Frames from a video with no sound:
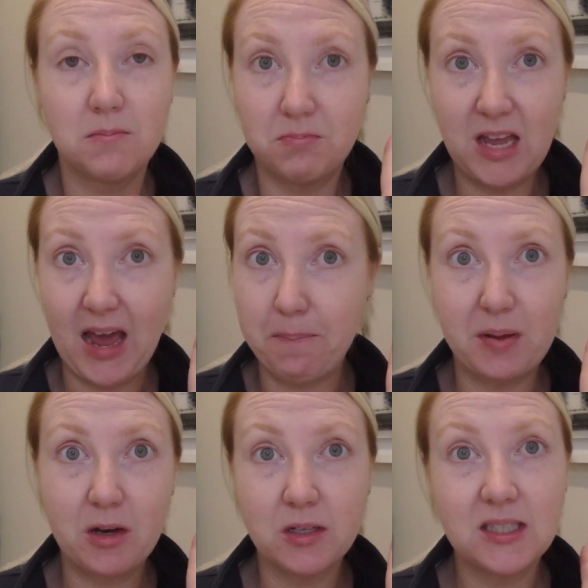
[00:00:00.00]
yeah,
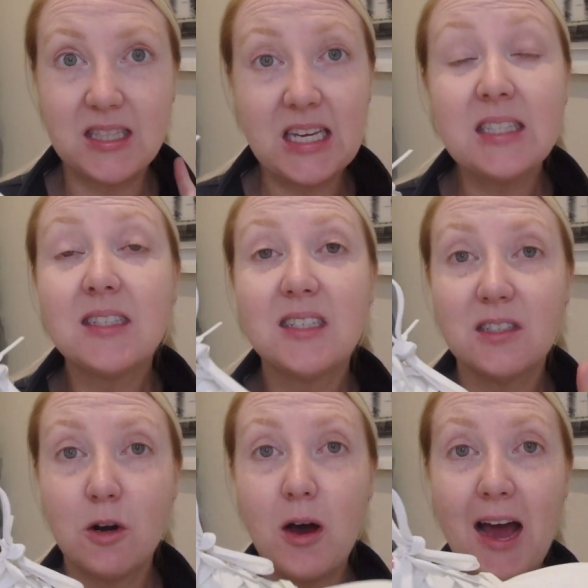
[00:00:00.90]
because this
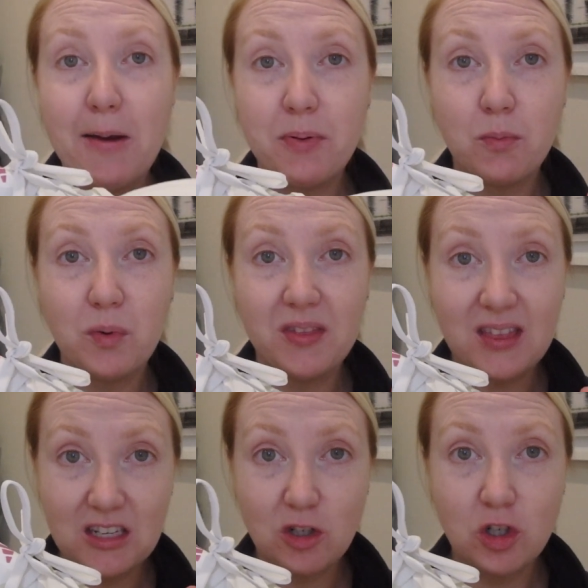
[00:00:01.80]
does not happen
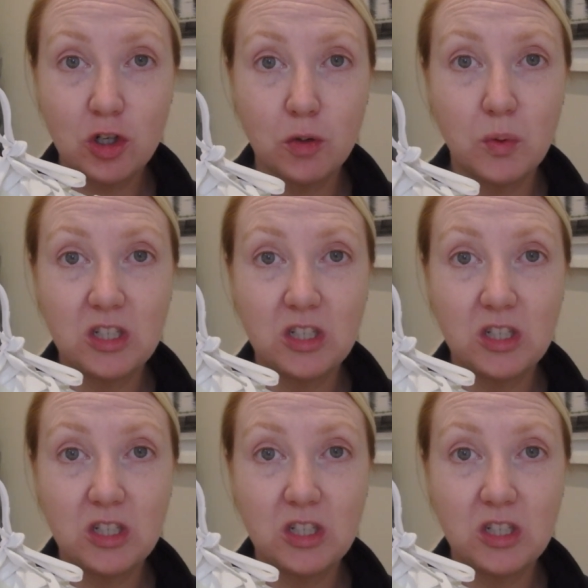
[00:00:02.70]
with this shoe,